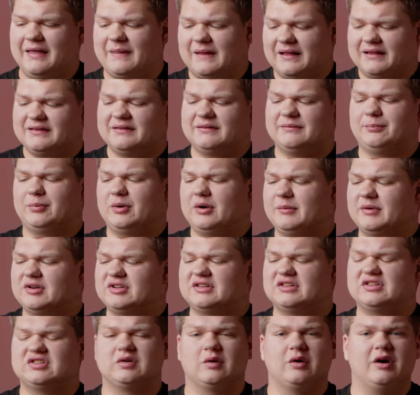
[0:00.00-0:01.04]
And that's pretty
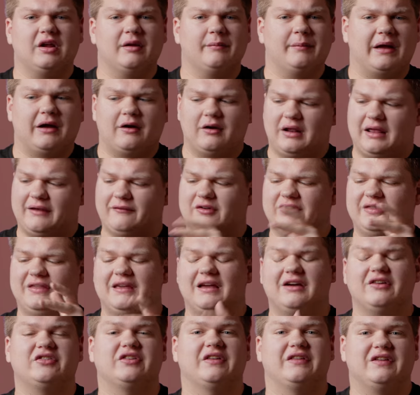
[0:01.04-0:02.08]
much the story about
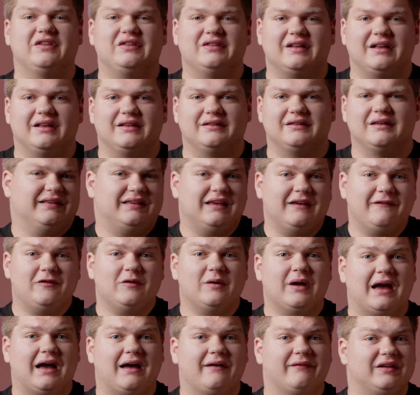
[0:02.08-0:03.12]
everything else on this lens, is if
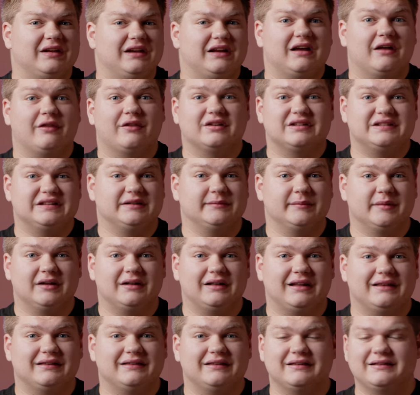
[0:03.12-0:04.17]
you have any other Sigma
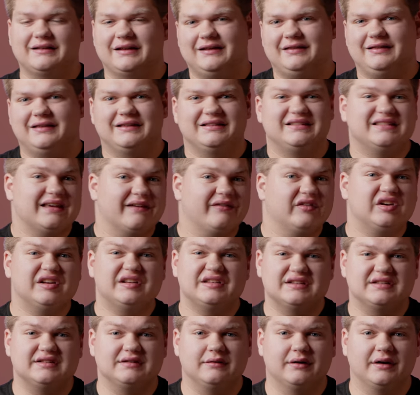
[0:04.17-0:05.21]
lenses like the
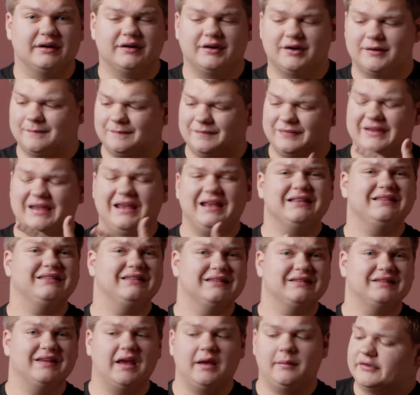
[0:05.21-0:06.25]
70-200, it's
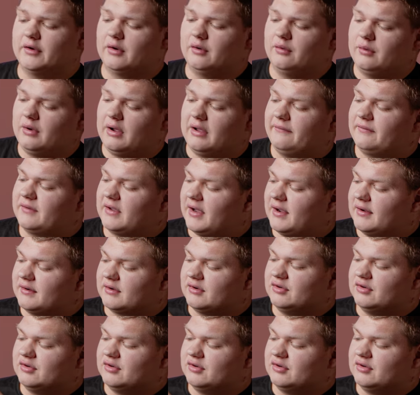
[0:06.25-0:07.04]
the same. So I've got